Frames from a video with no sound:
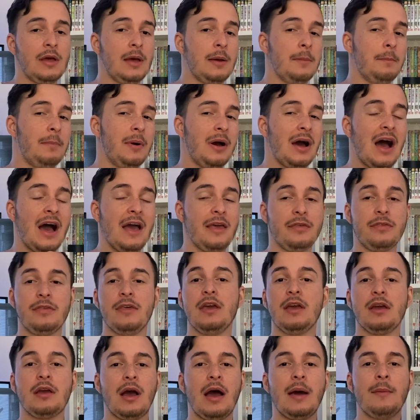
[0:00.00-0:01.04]
but I
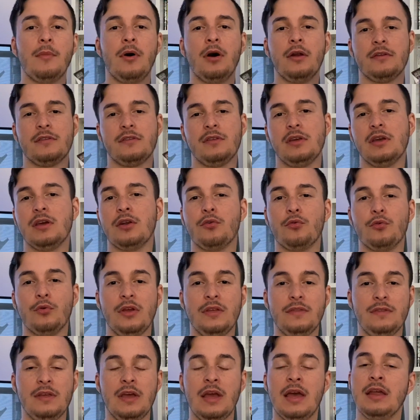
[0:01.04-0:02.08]
think I'm honestly gonna
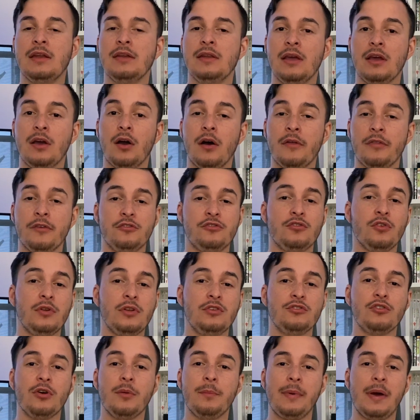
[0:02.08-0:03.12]
read the ending on the Shonen
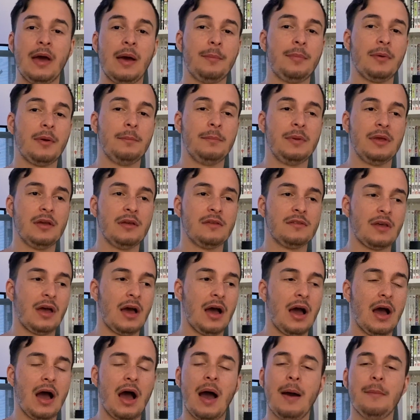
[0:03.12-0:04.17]
Jump app because
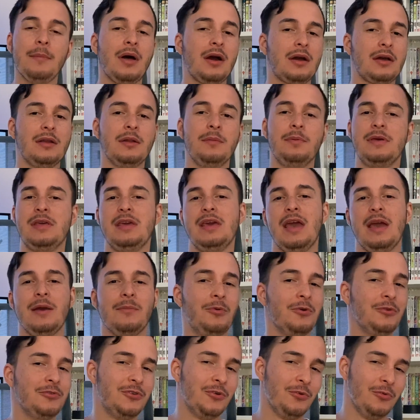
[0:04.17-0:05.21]
I'm not gonna be
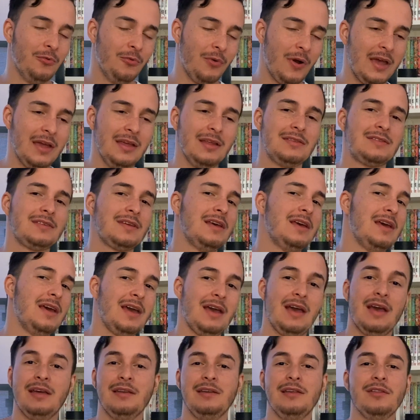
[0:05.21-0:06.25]
able to wait
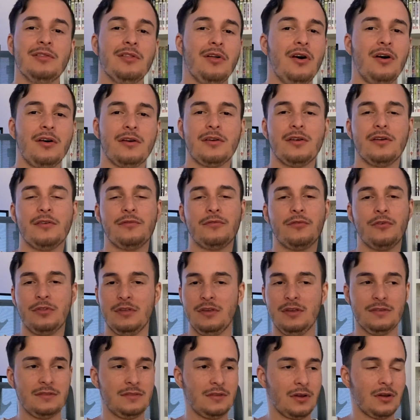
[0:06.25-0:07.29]
any longer for
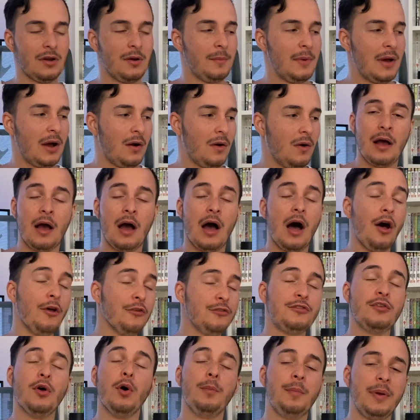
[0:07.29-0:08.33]
these to come out. I'll
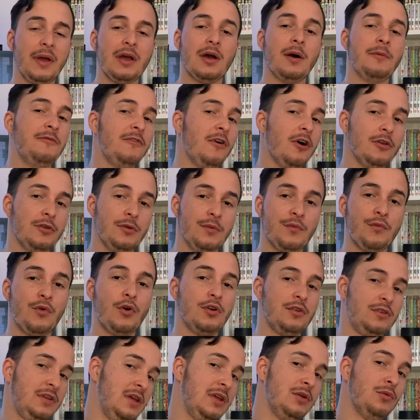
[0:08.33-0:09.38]
still pick up volume
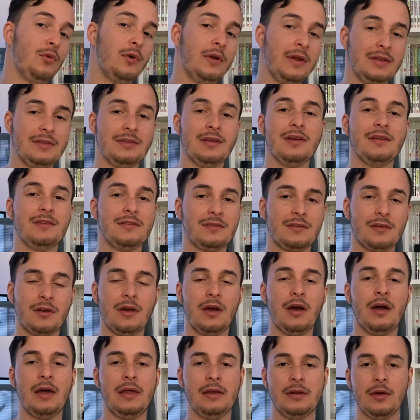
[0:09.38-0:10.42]
14 when it does
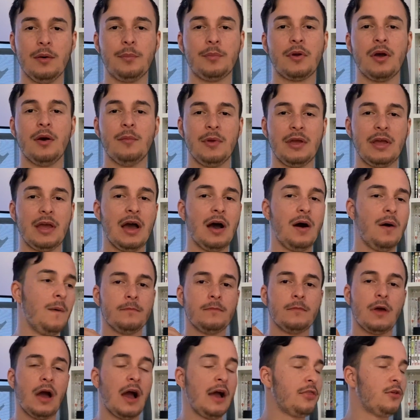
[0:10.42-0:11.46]
end up coming out.
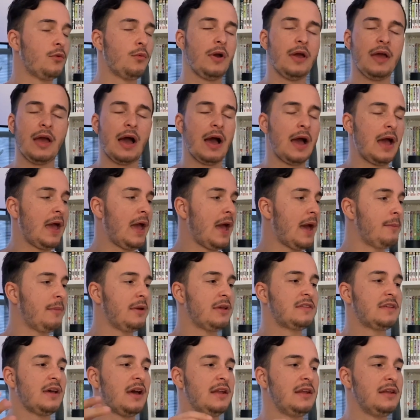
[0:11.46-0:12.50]
Either way, I am
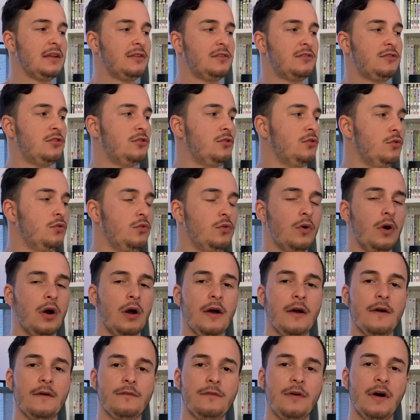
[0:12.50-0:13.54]
excited to
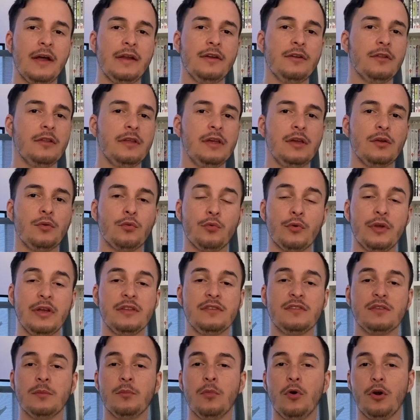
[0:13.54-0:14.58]
finally read
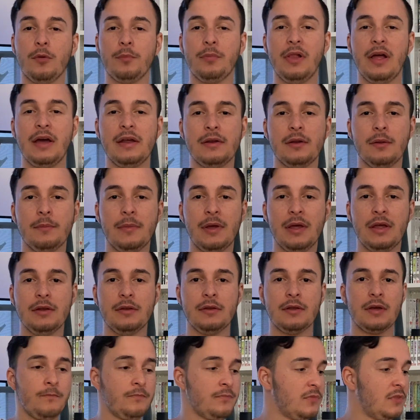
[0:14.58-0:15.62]
some more Platinum End.
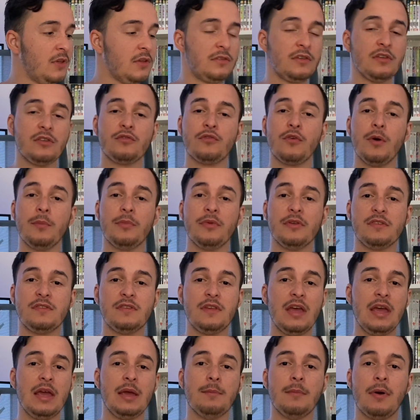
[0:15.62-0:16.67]
This is from the
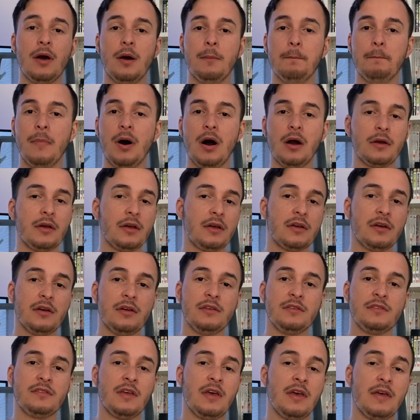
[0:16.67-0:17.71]
same
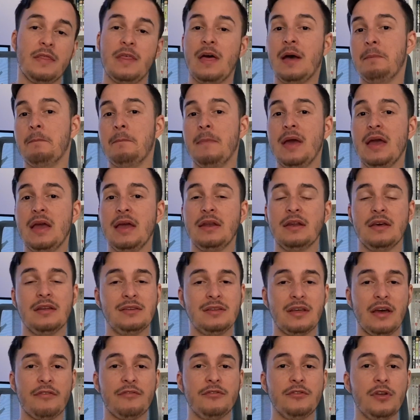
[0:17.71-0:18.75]
mangakas that made
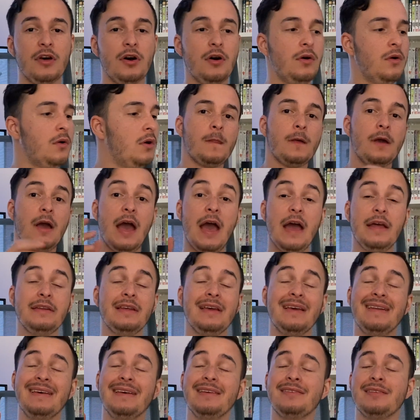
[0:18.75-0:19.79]
Death Note, and
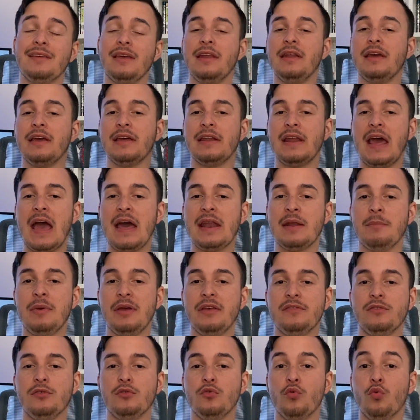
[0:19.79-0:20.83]
it is getting an anime
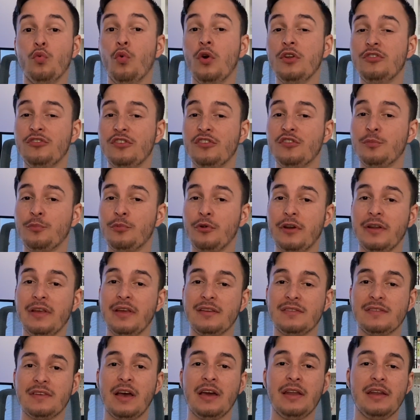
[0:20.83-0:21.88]
soon, which is pretty
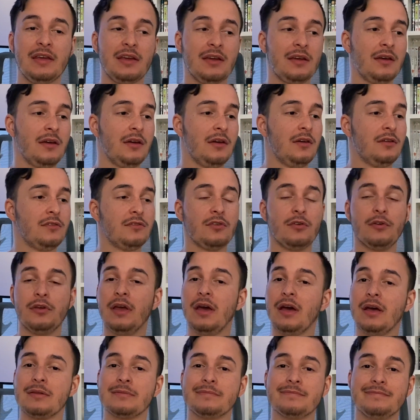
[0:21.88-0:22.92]
exciting. So
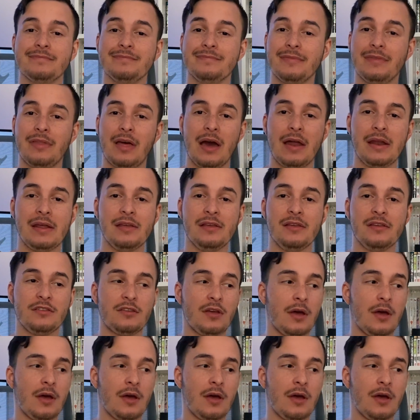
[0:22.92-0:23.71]
yeah, that is